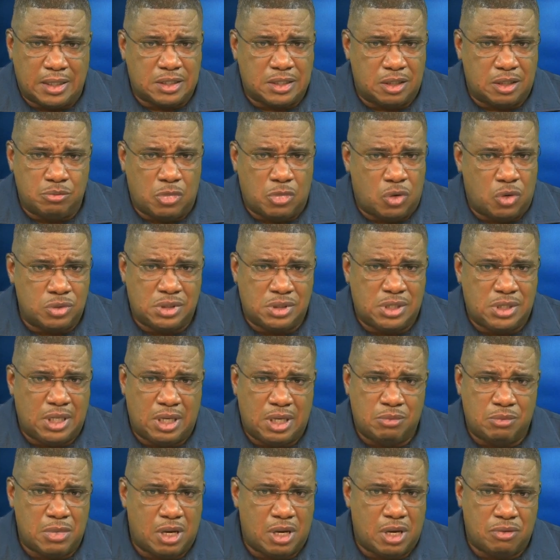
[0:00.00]
mouse game
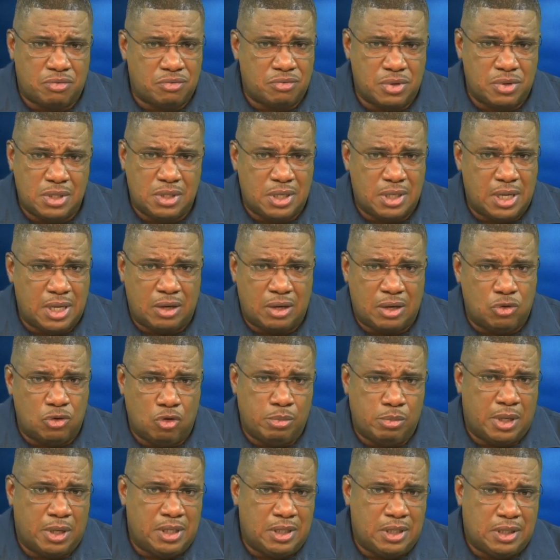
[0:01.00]
every day, and
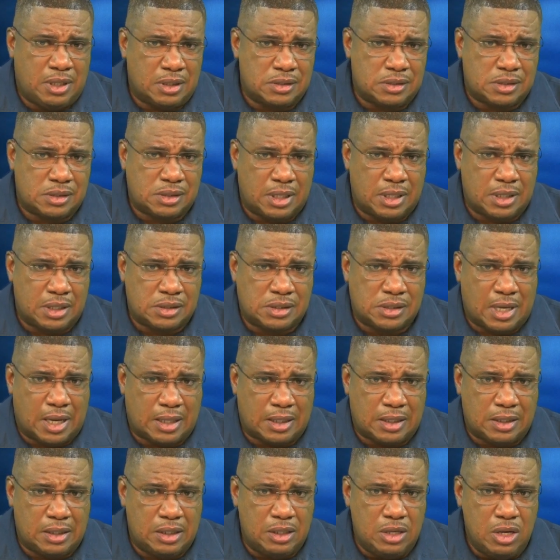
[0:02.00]
nobody could say
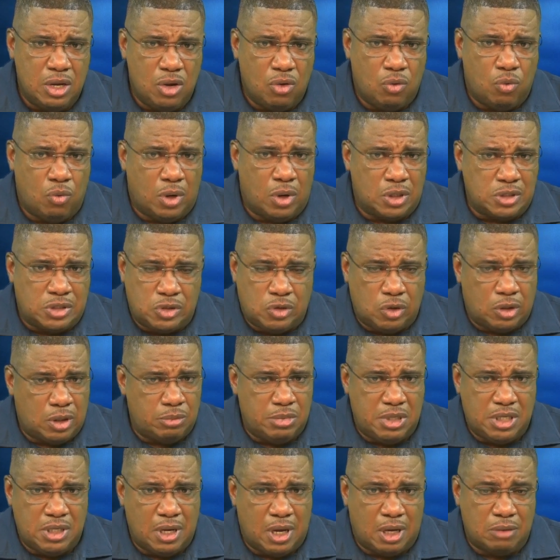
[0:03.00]
exactly what's going to be
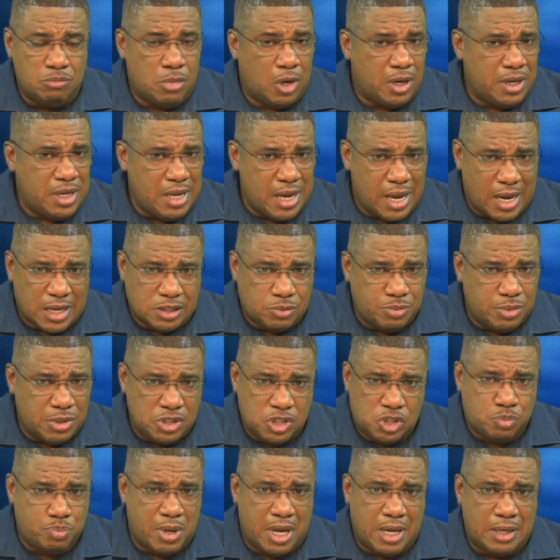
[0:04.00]
done. Money has been
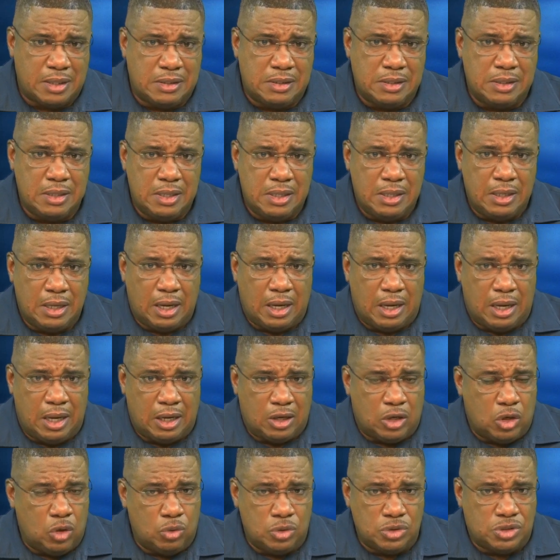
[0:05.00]
spent,
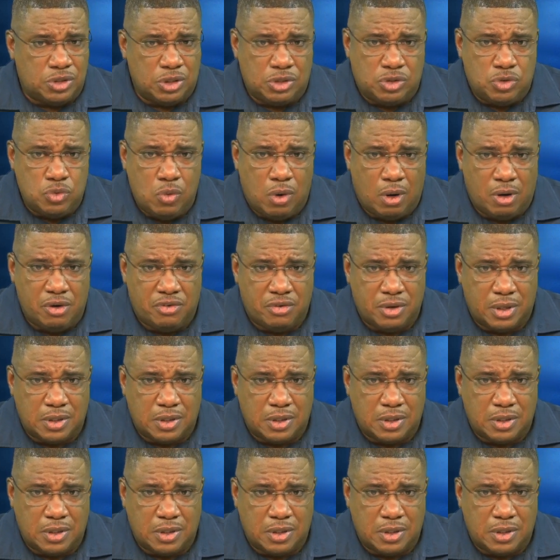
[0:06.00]
close to $200,000